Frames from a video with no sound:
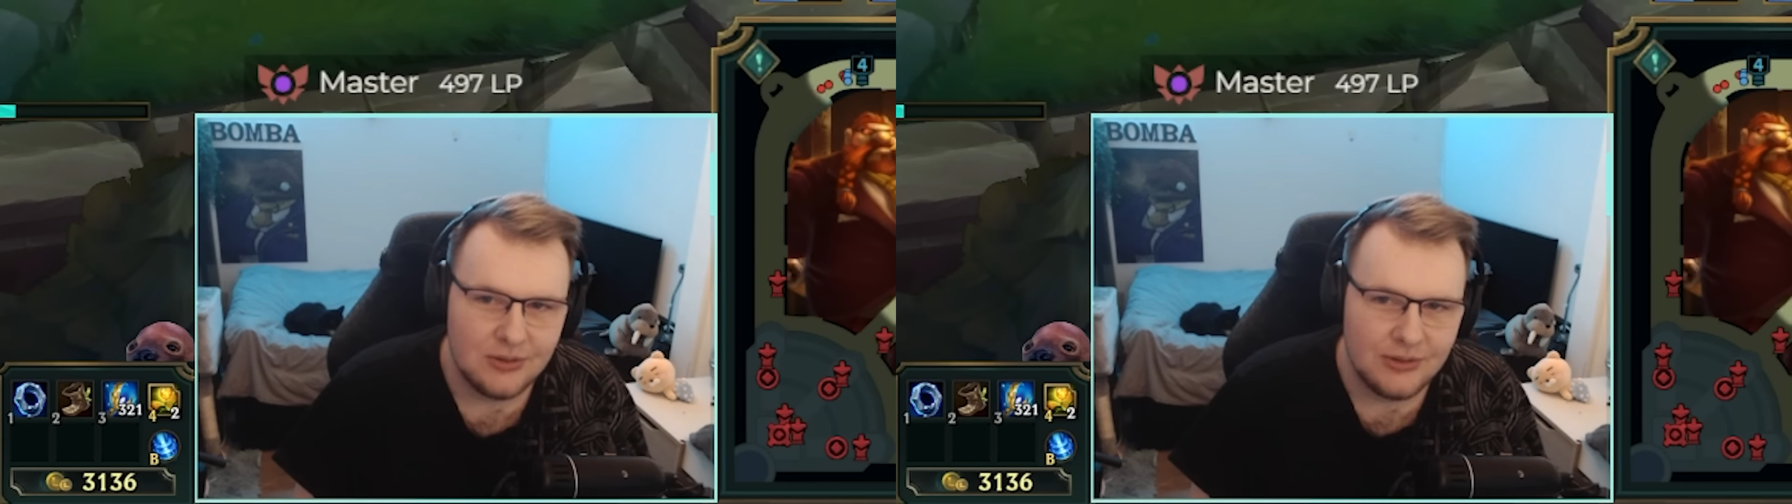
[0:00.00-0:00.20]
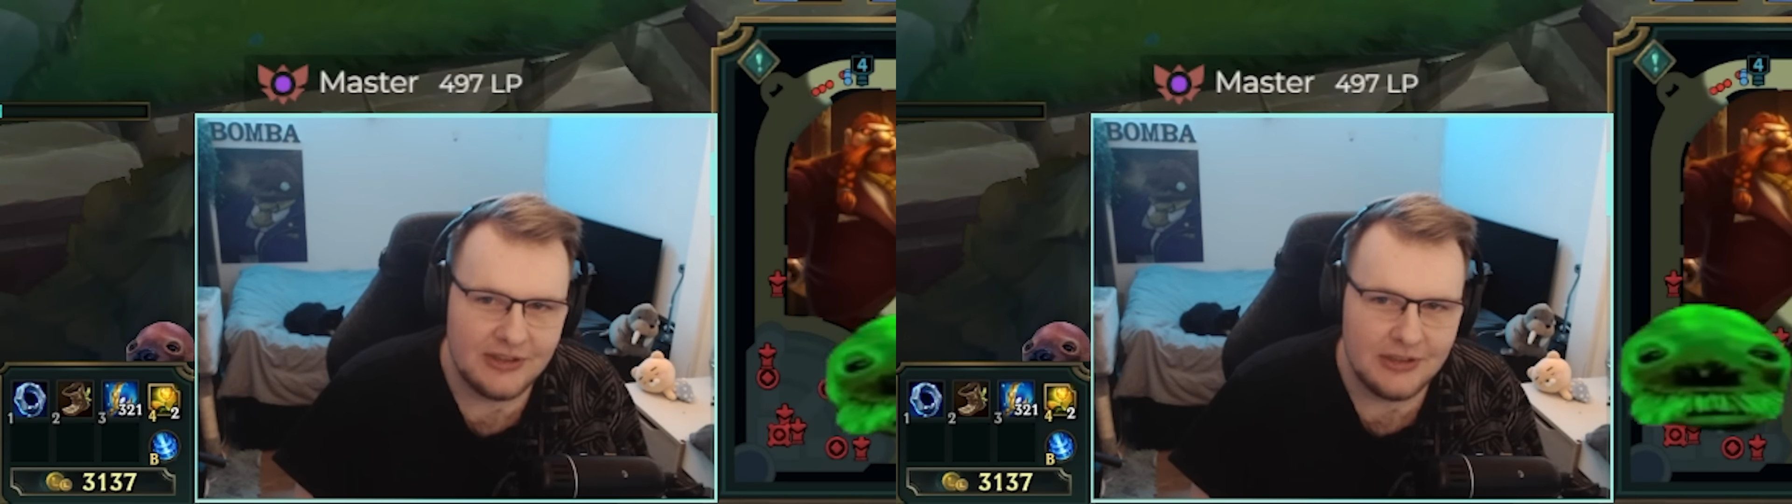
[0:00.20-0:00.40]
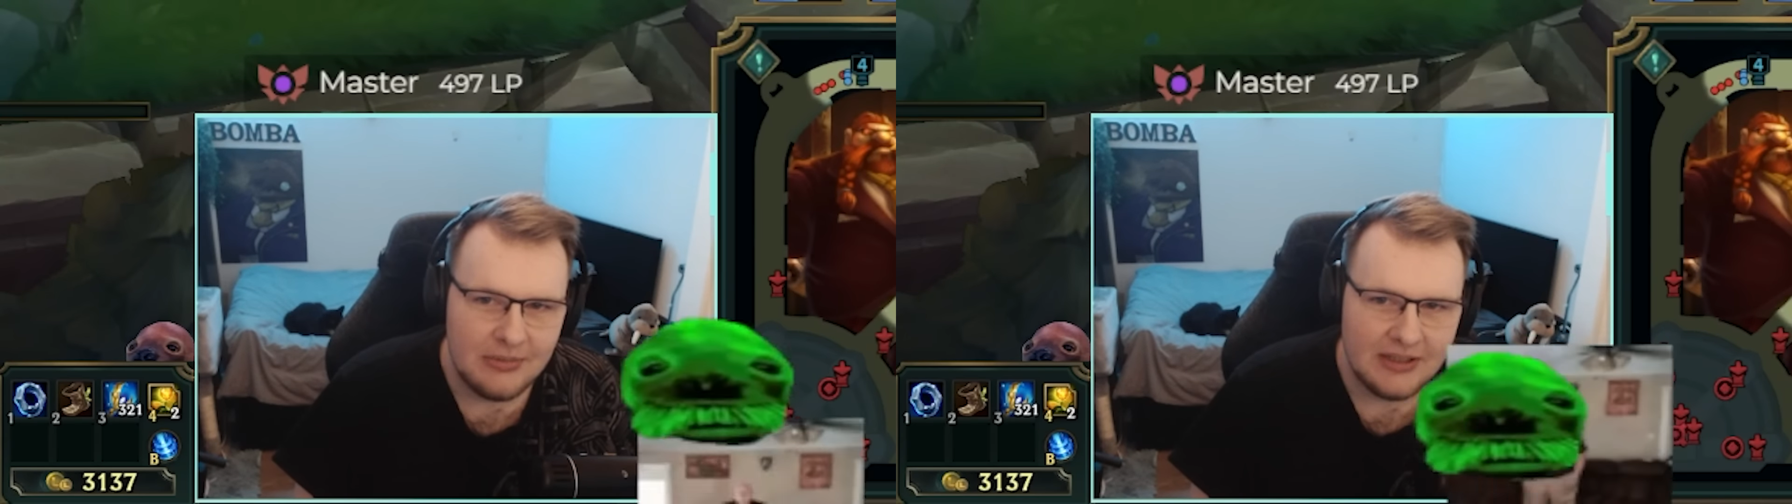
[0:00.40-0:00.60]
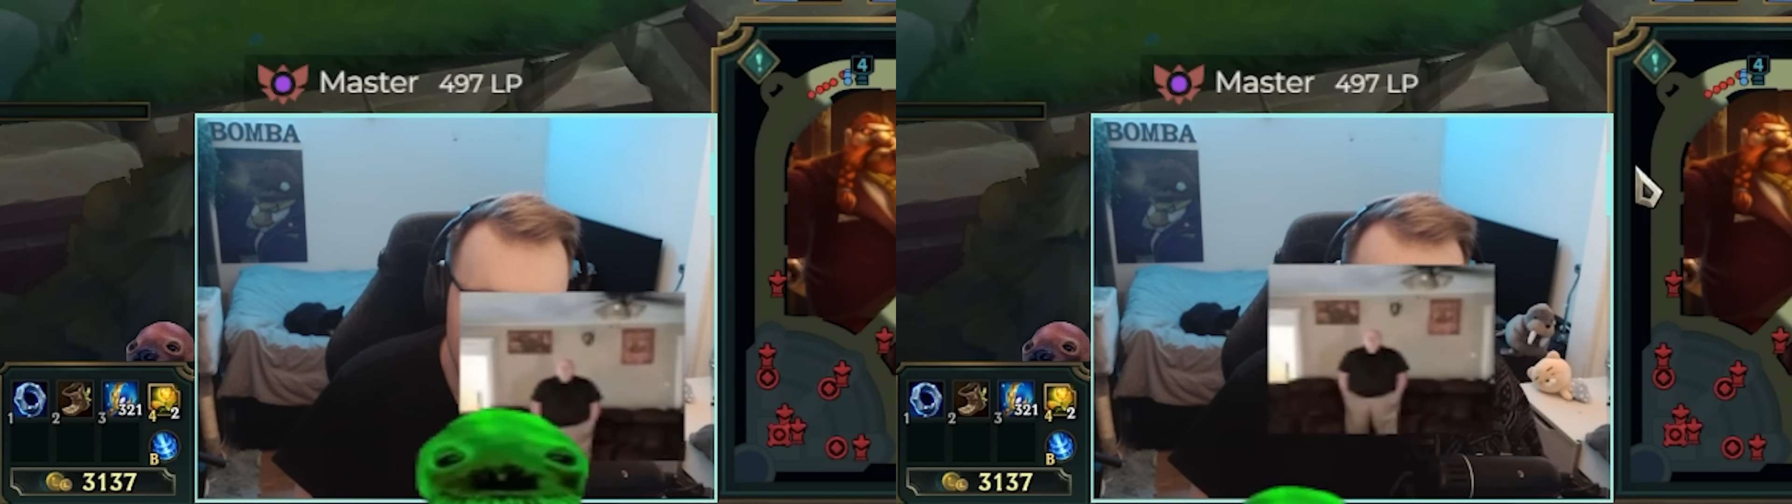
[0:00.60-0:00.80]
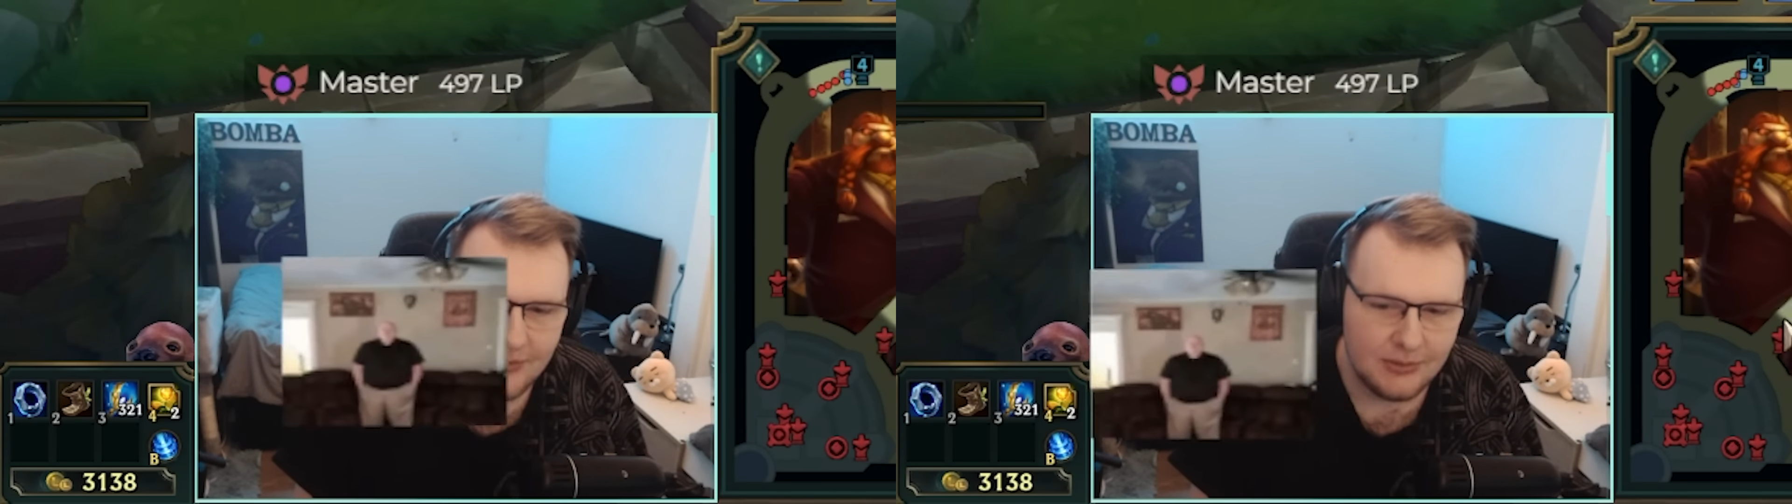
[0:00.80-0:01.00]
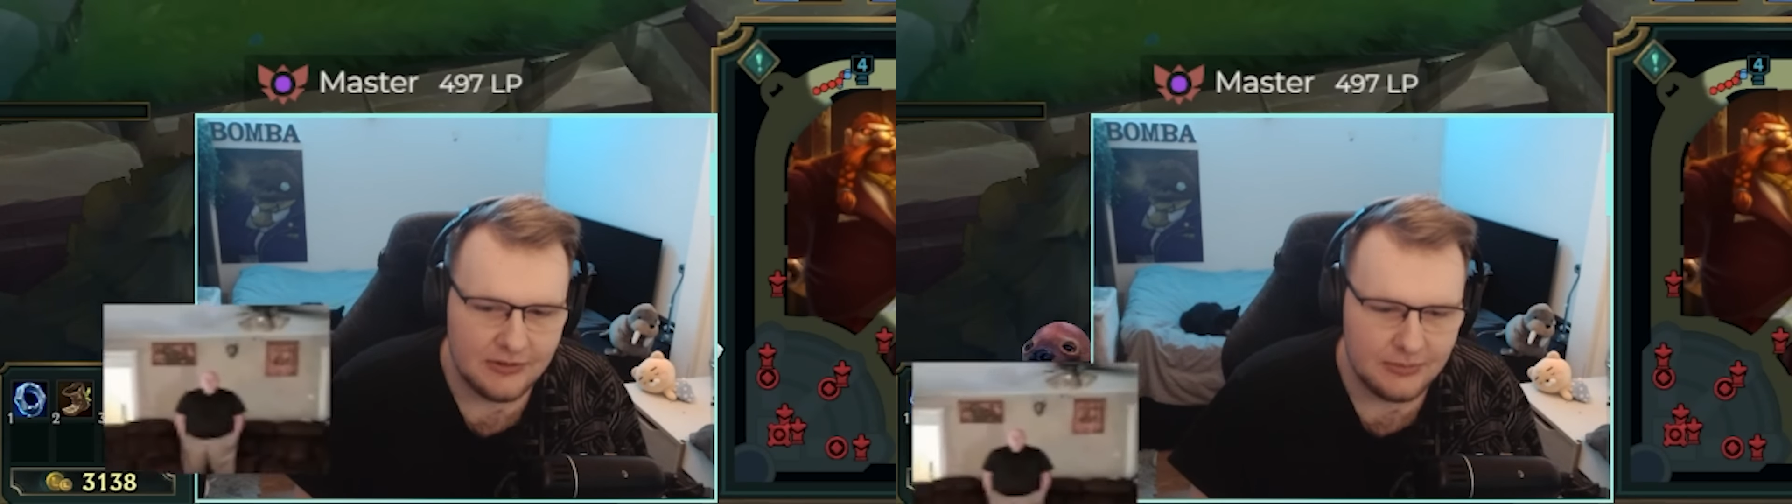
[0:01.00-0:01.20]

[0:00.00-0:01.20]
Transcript: gold in the bank at 12